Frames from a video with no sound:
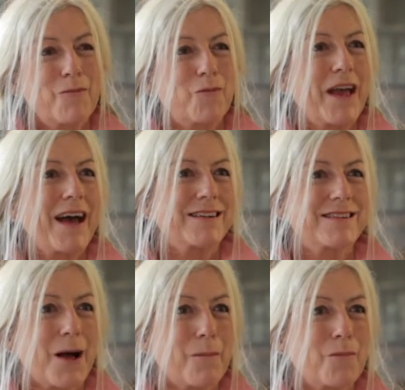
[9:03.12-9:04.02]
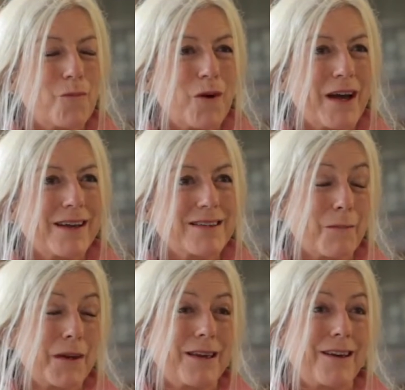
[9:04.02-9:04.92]
We had some where
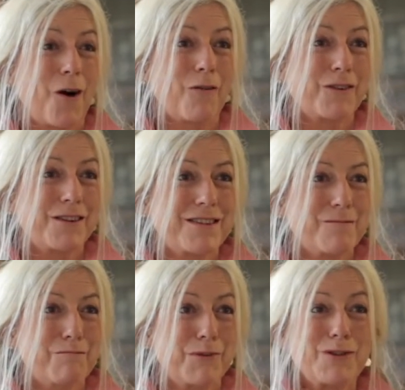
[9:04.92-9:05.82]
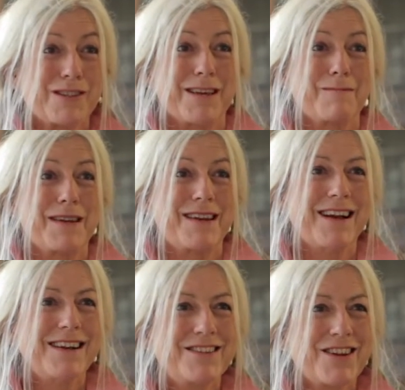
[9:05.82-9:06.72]
somebody offered some bull semen
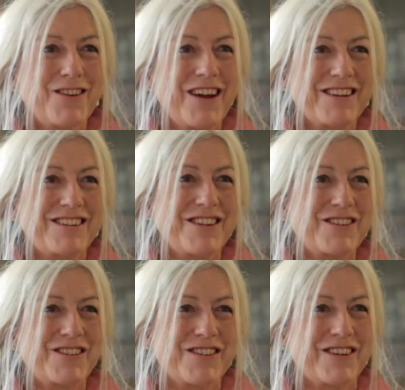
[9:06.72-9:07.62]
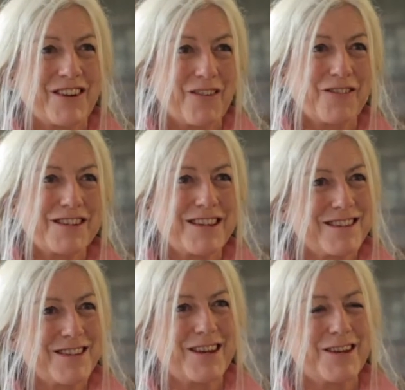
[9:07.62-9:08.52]
to obviously
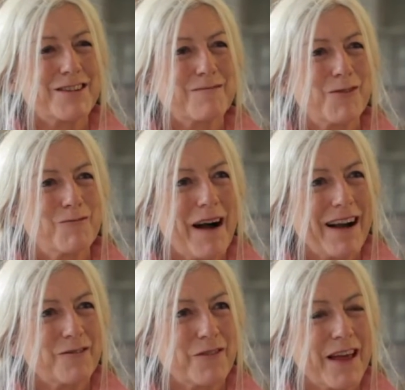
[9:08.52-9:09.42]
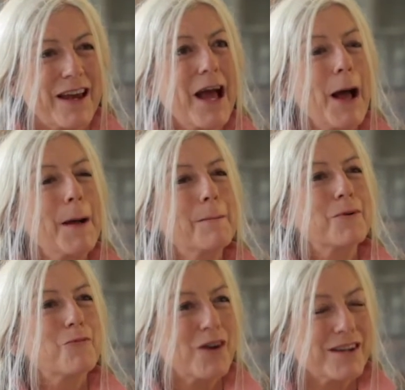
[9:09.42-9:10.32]
there's only a small market for that,
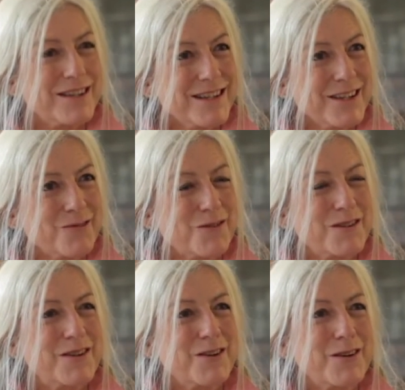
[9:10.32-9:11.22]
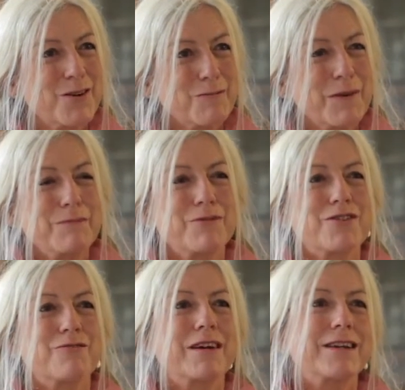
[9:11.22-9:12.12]
but what it did was got people
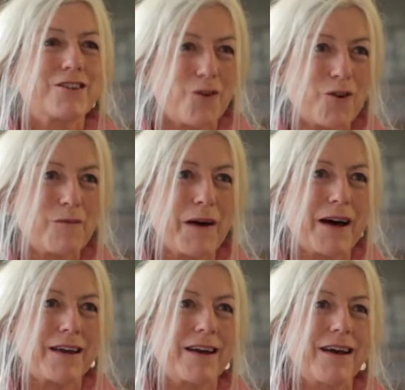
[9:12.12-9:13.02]
to really talk about